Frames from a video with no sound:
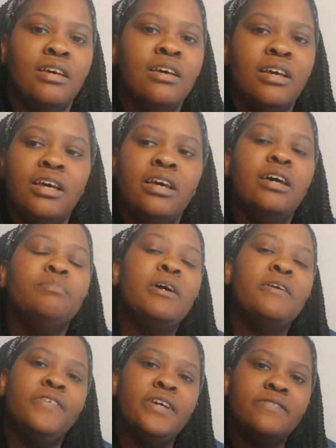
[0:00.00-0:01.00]
And my
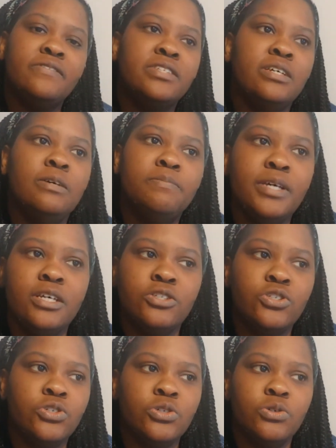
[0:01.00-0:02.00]
fifth tip is
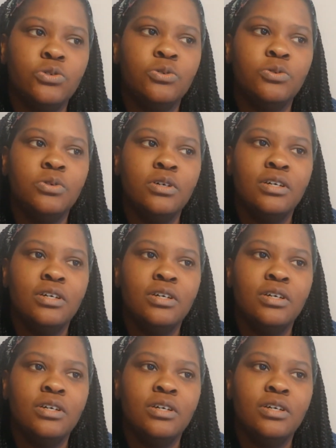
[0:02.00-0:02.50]
to